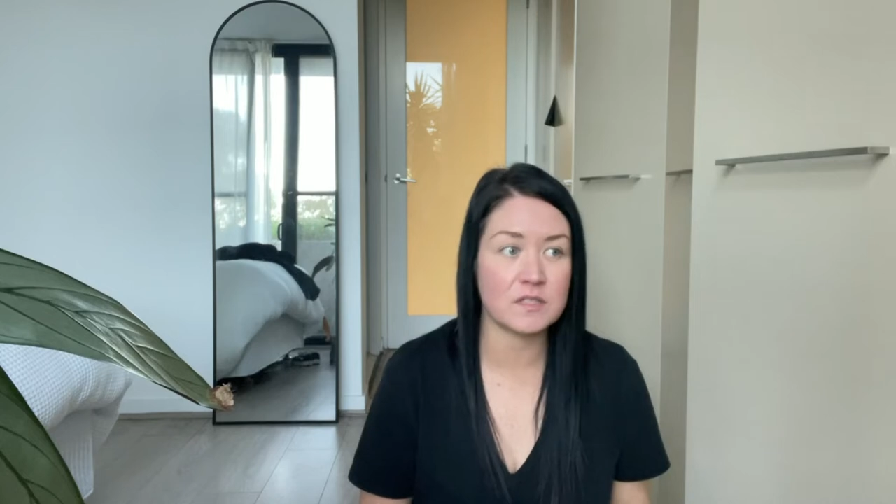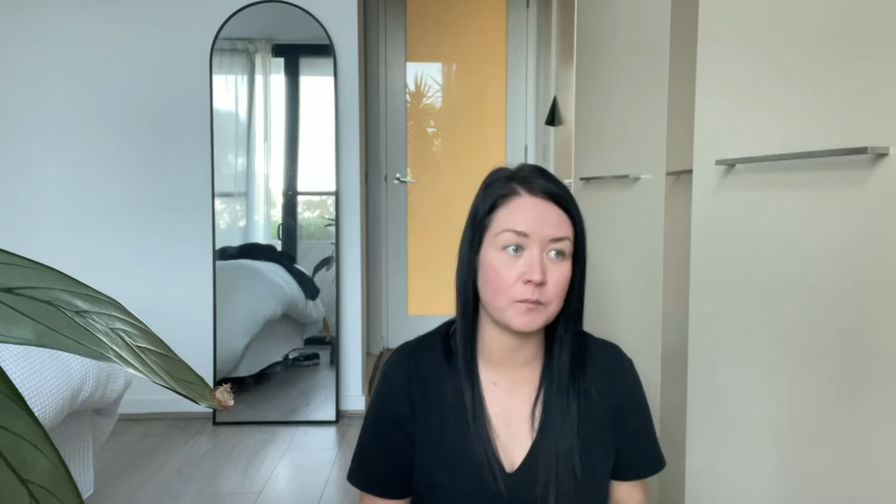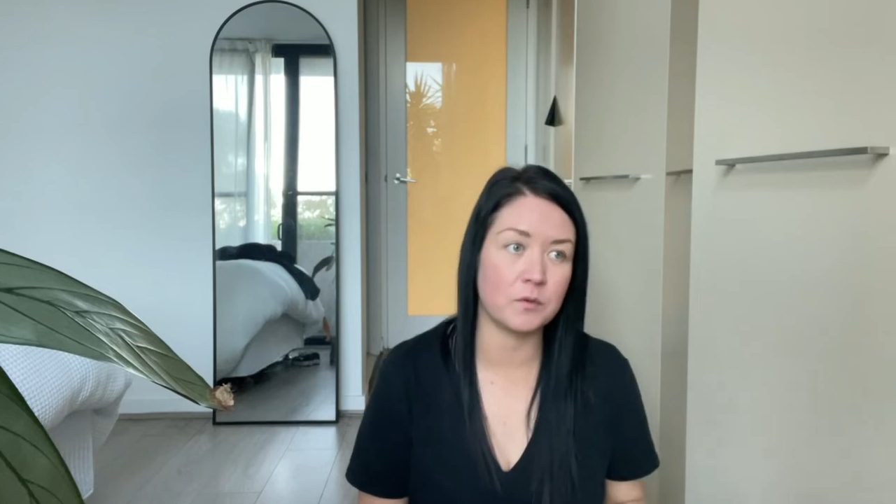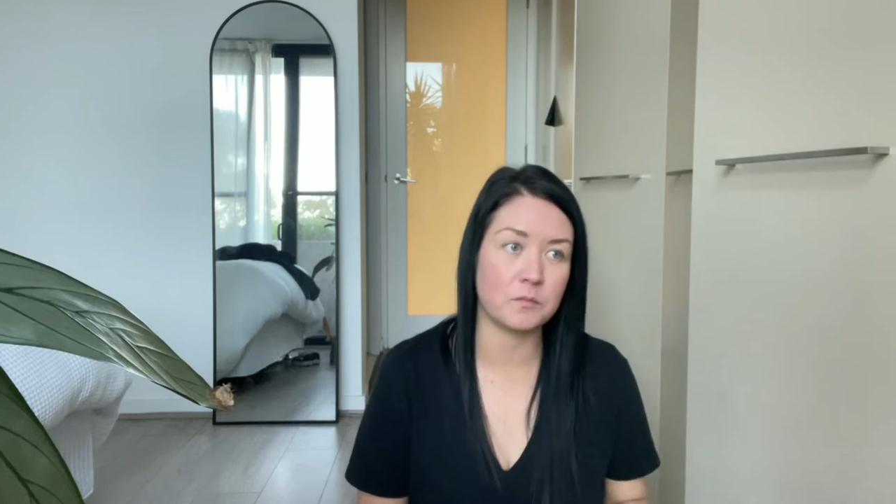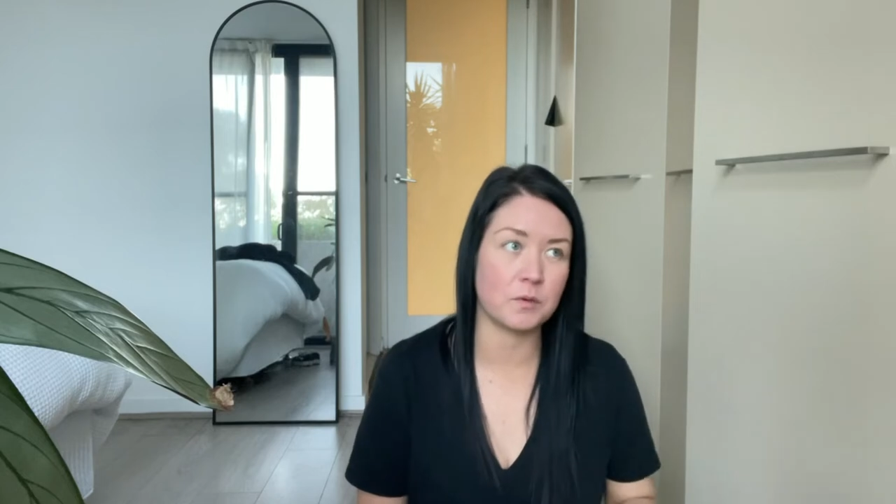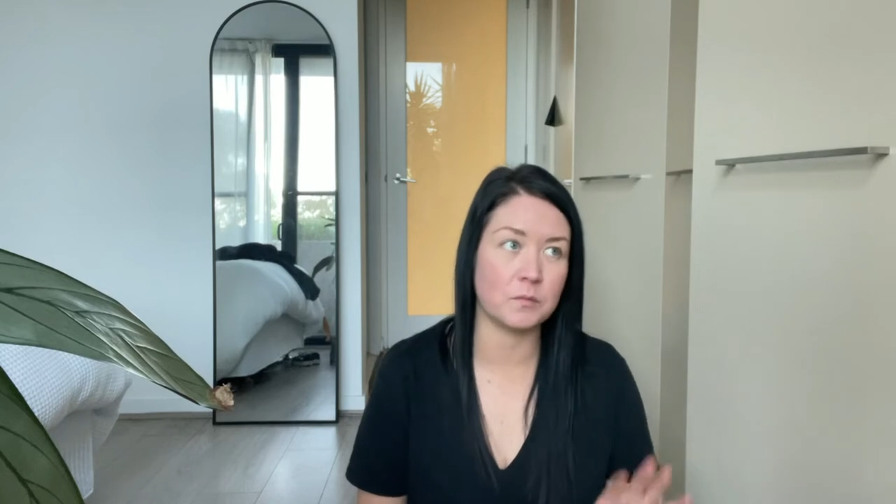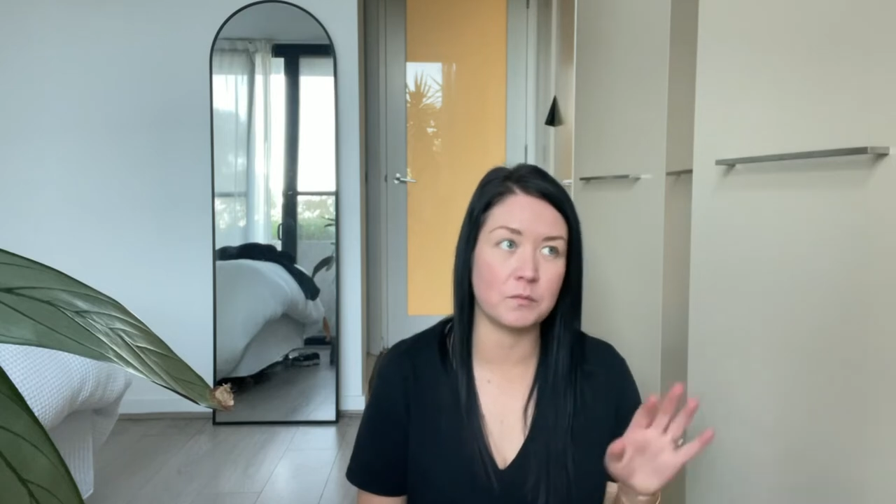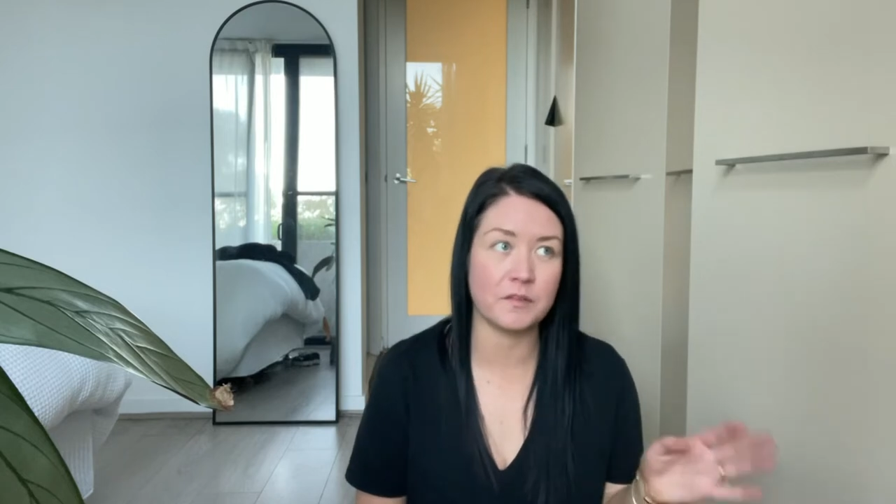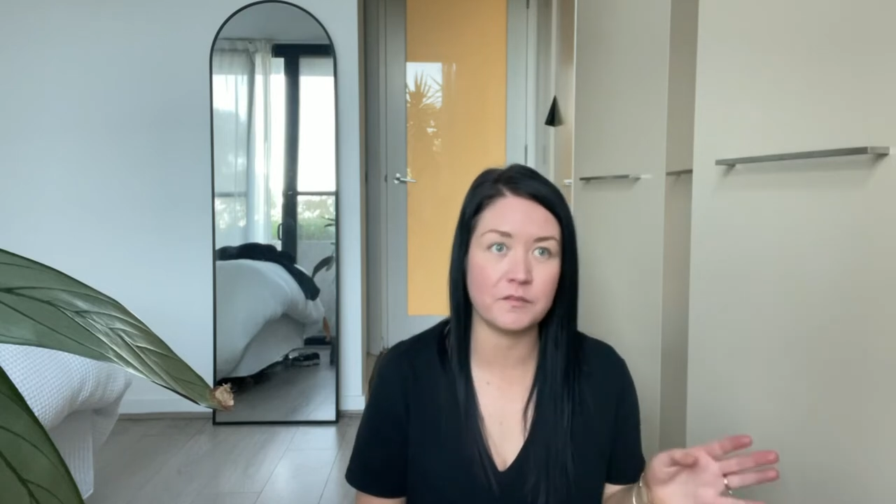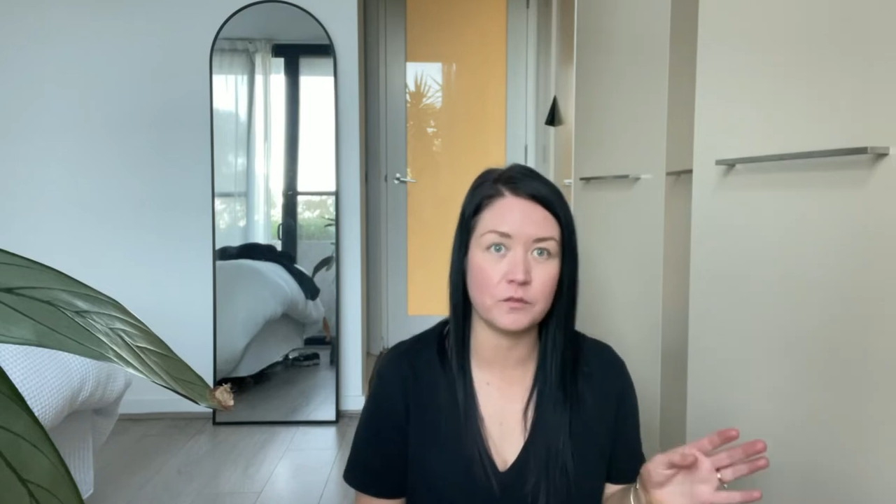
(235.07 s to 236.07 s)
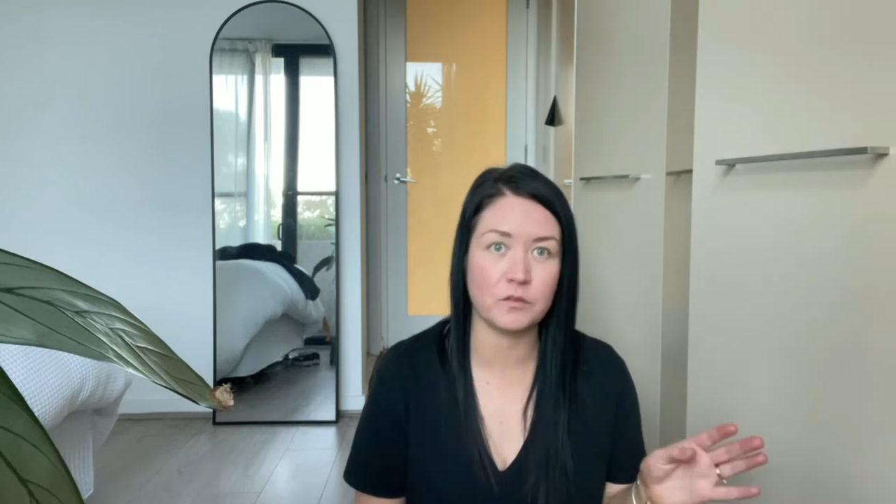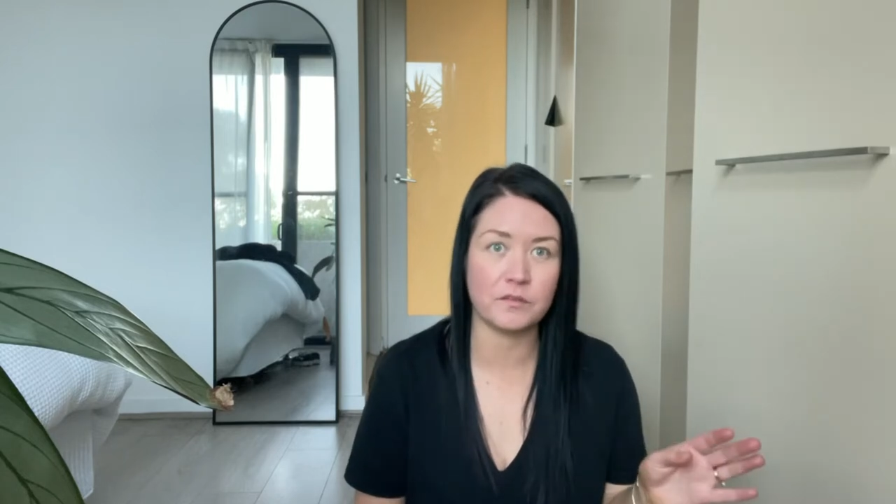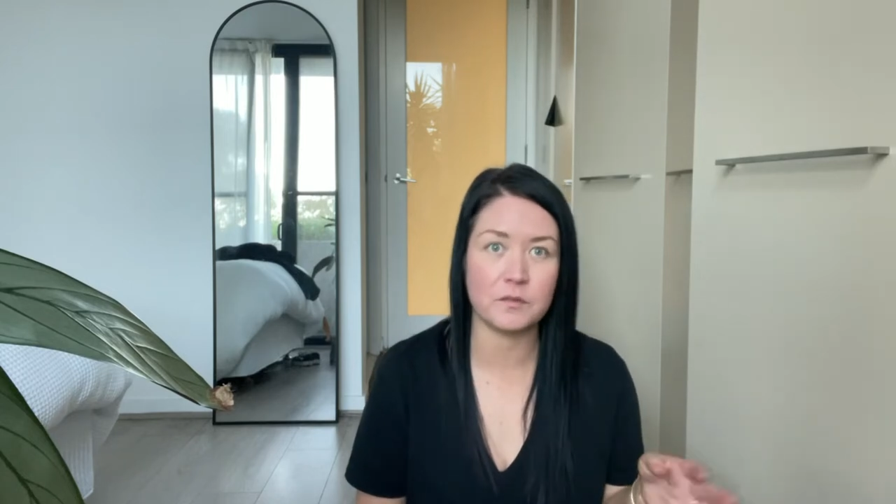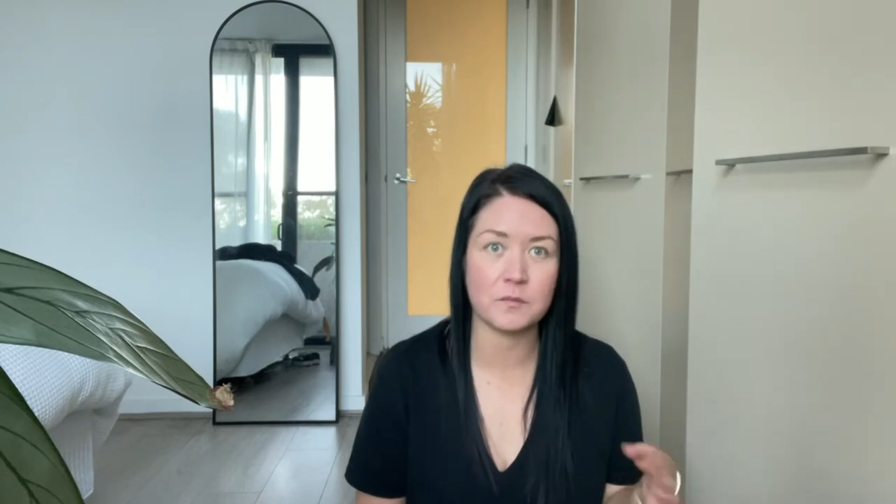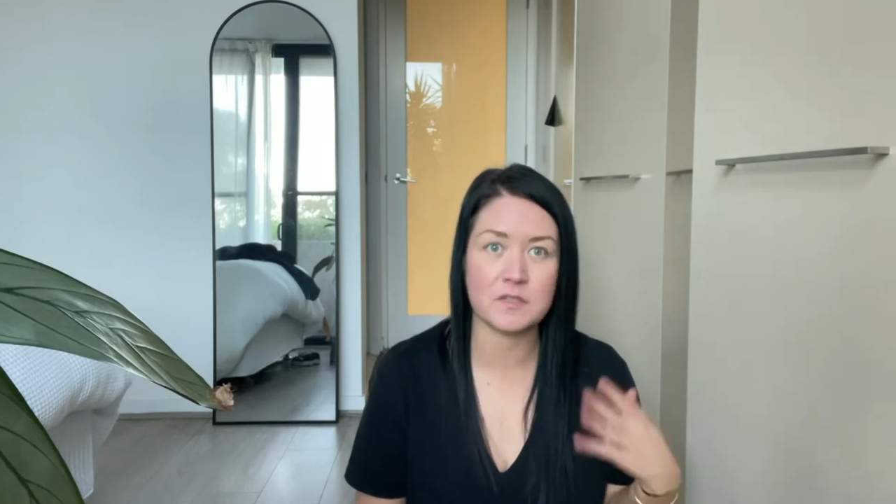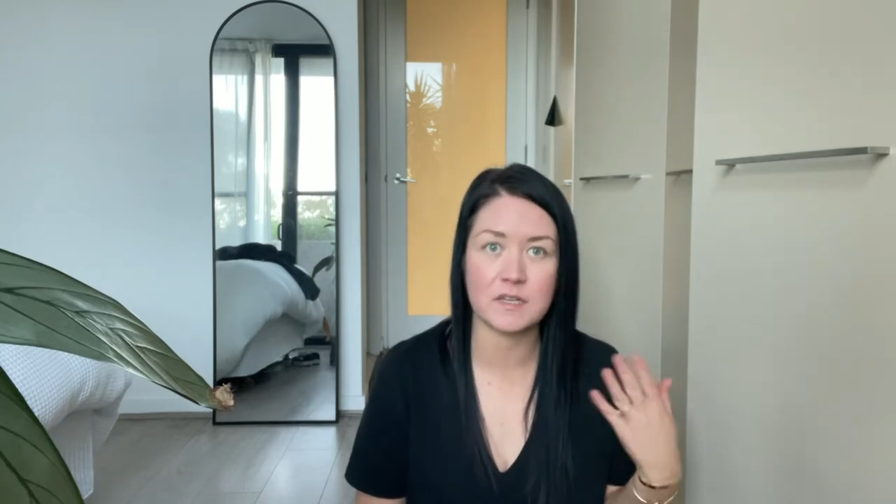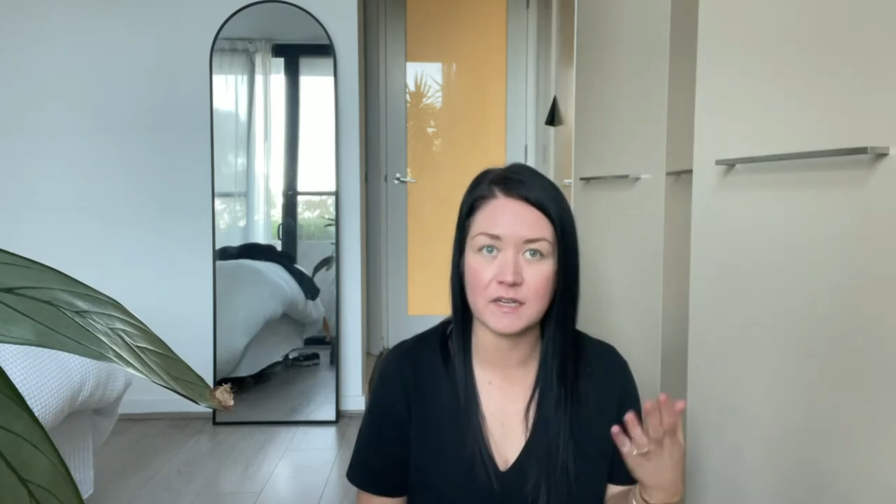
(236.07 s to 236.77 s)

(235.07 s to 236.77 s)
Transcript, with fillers: I bought probably four of them because I